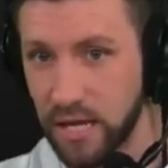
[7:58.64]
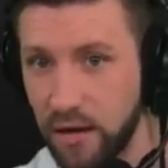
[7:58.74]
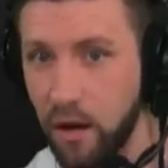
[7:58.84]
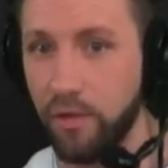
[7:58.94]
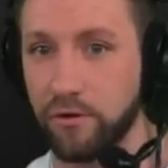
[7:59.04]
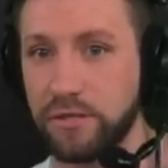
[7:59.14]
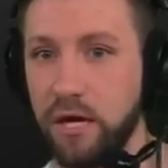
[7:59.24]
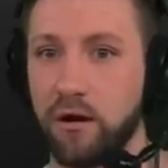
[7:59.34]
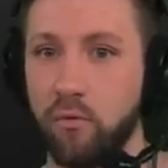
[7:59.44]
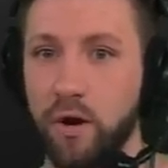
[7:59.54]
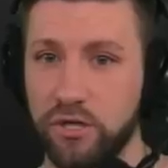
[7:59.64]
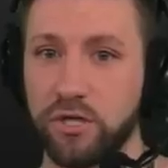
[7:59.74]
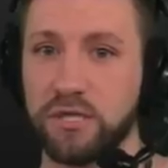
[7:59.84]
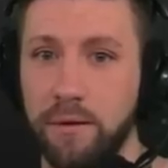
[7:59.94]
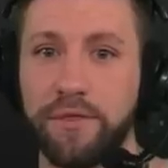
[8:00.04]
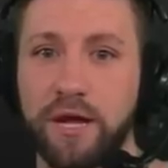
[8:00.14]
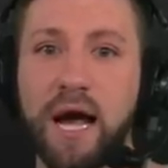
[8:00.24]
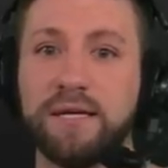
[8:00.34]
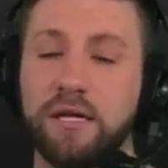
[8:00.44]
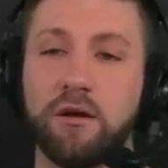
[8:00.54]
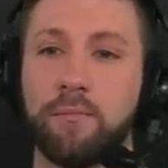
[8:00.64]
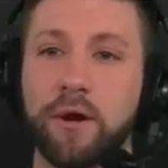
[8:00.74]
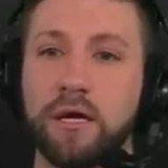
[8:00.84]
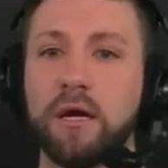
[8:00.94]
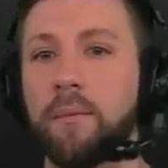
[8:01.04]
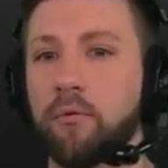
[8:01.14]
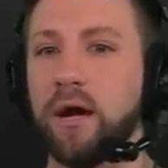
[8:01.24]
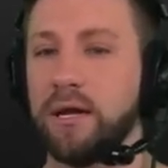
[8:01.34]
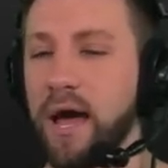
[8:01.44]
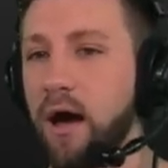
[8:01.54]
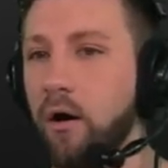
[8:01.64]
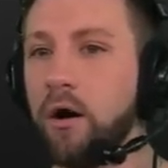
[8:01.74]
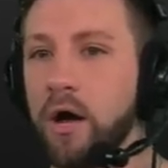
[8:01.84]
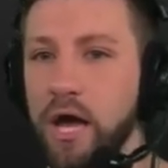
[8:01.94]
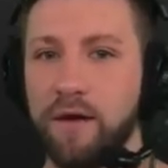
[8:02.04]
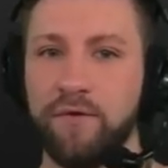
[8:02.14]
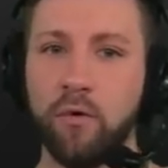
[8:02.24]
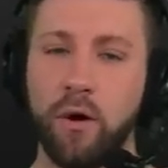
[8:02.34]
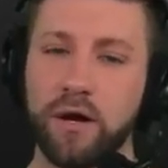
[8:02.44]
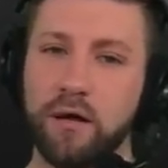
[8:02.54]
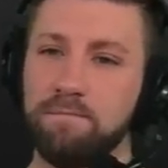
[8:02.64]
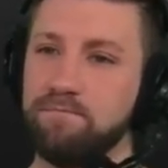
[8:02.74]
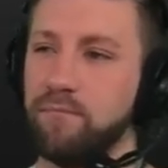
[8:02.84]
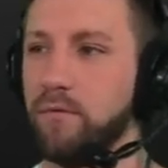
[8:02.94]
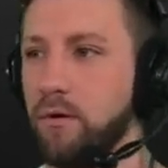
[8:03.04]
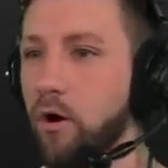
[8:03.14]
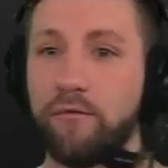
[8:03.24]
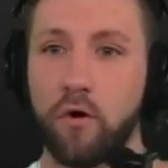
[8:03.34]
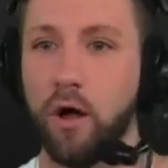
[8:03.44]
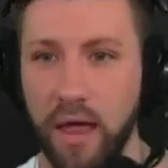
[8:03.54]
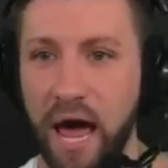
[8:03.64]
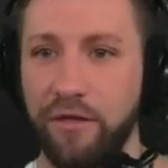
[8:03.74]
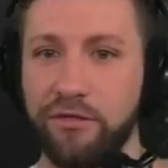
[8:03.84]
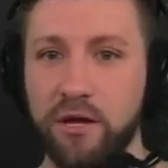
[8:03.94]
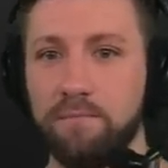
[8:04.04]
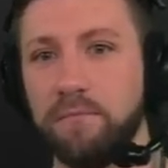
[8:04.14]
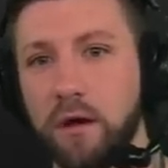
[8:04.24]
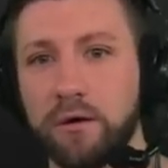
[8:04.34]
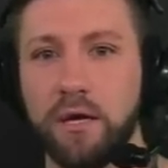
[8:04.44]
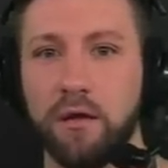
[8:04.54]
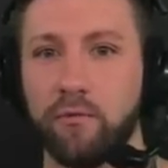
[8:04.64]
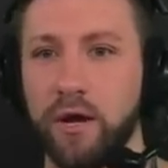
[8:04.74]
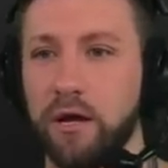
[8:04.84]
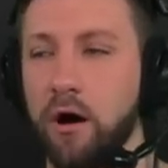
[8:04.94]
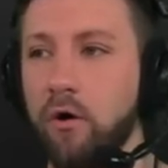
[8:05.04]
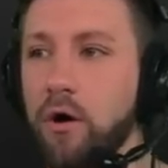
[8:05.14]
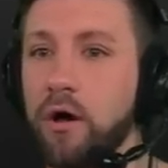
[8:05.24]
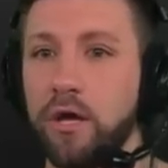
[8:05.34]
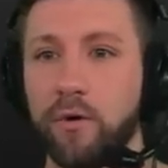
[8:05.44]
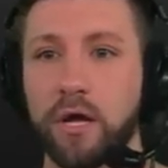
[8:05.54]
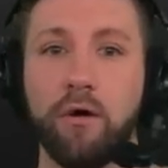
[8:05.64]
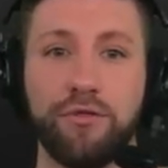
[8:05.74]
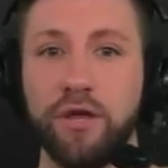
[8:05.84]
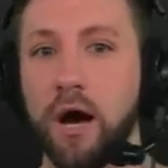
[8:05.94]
that other tier, which is some of the guys that you're bringing up right now. If you want an overall athlete, you go Kelee Ringo. You want to go with the